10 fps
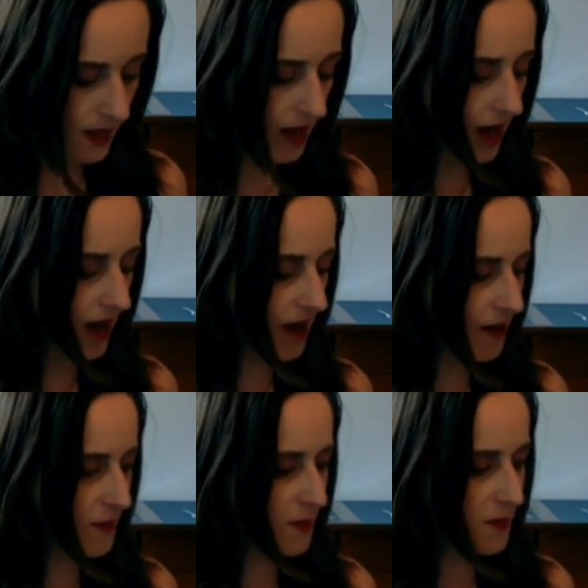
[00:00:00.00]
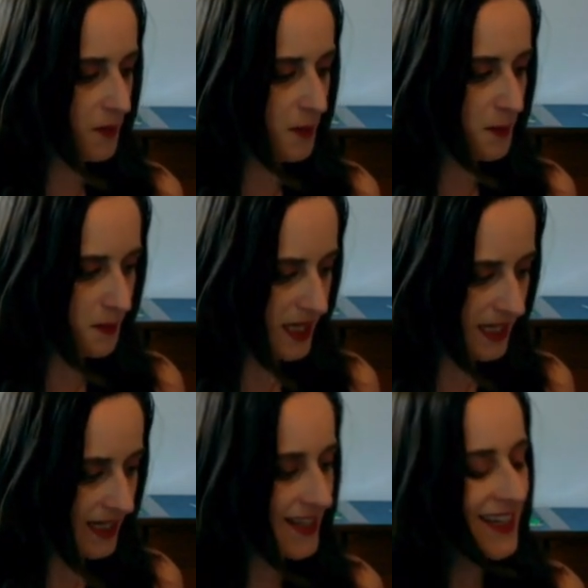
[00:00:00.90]
um,
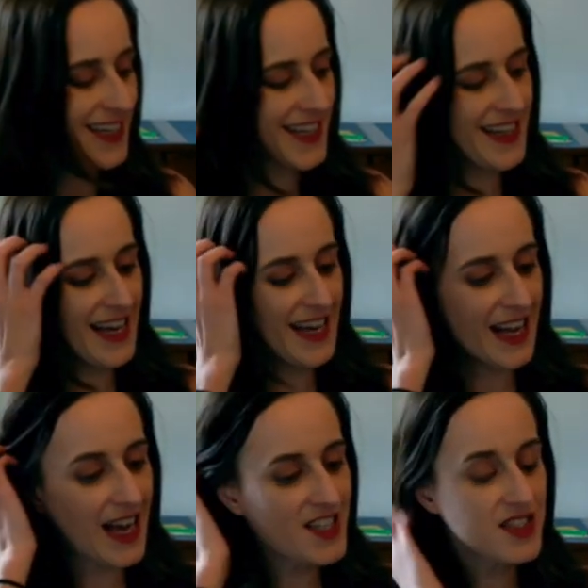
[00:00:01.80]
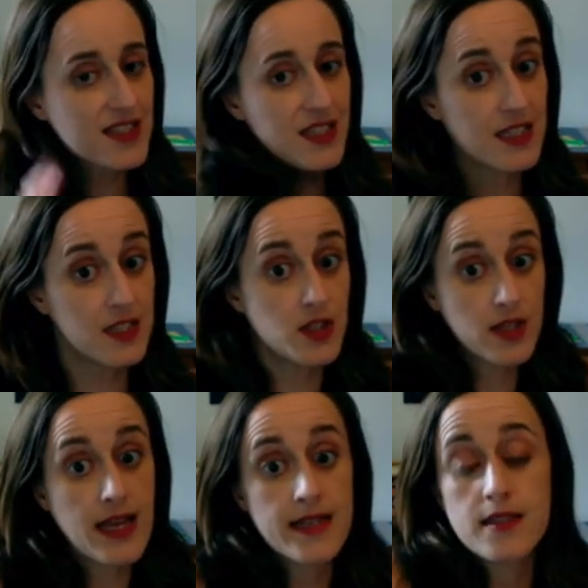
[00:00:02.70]
meaning that I just need it to
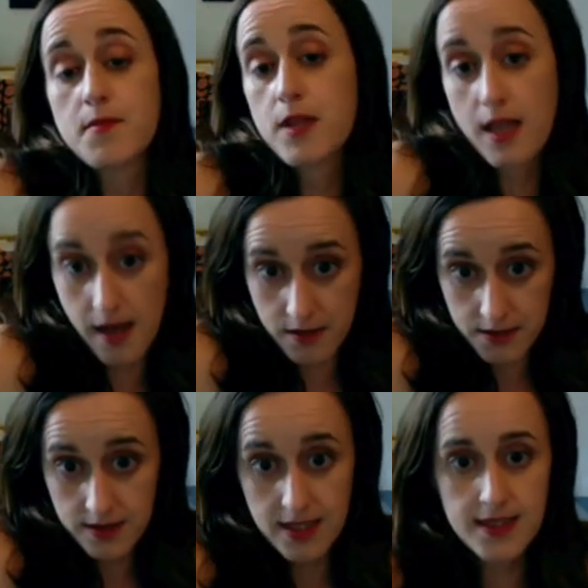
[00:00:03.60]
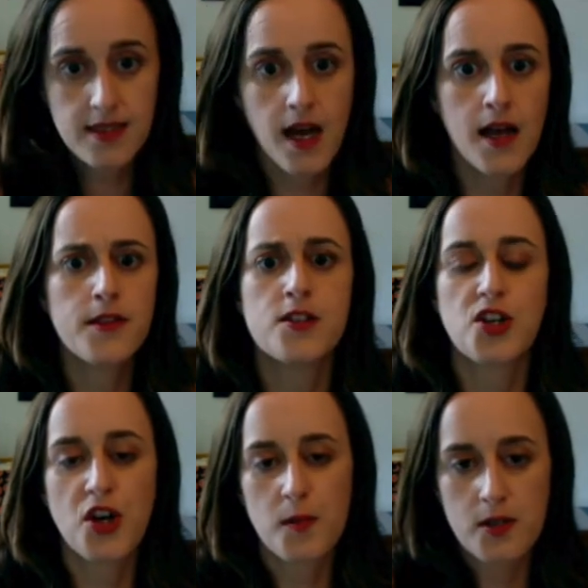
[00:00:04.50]
get something else. It's not the
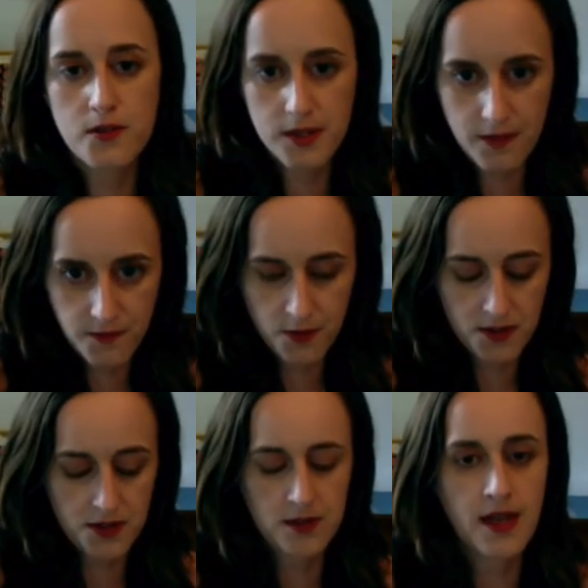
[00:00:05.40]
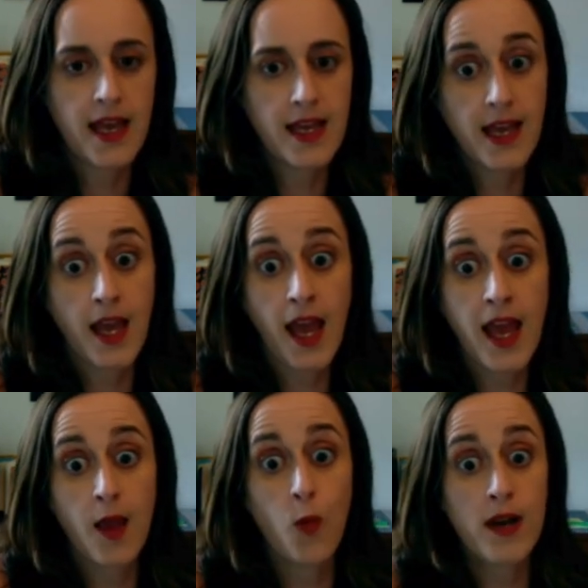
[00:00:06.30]
terminal reinforcer,
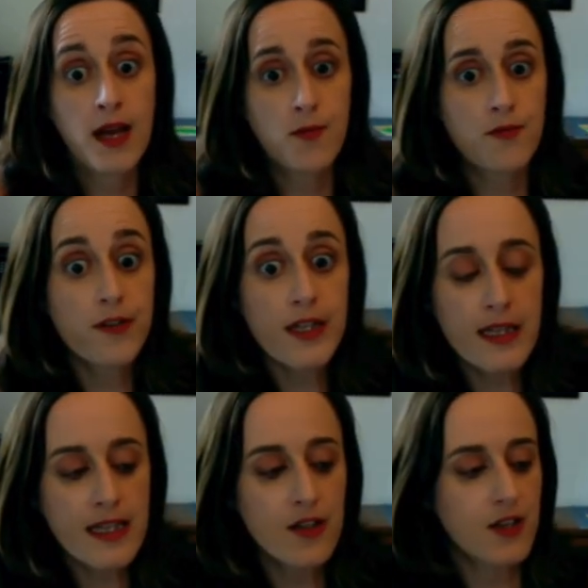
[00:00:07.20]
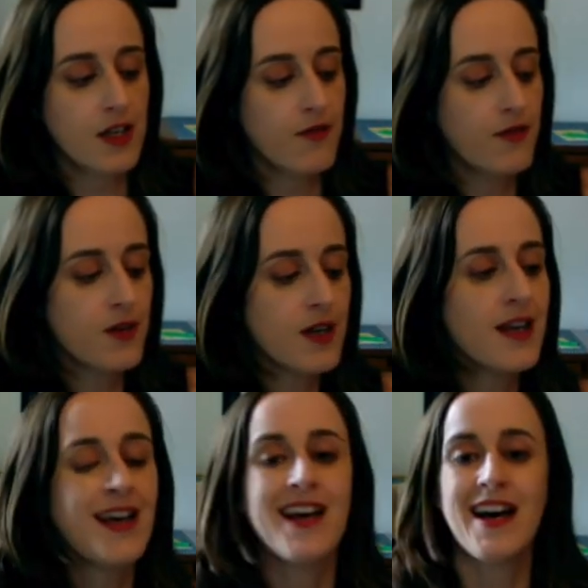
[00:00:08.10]
aka what I'm really looking for.
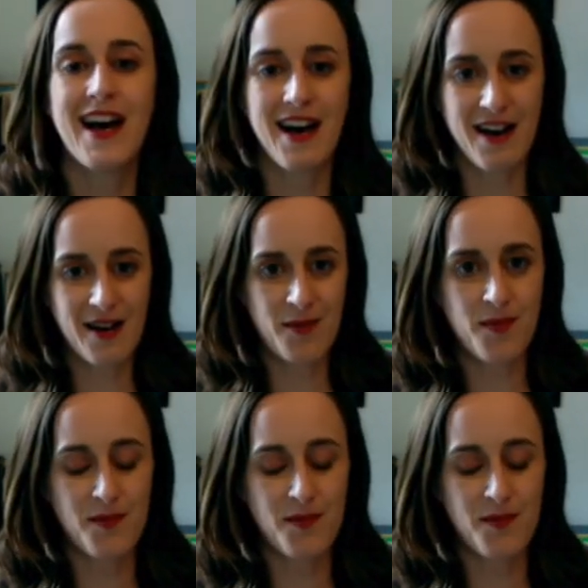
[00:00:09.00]
Um,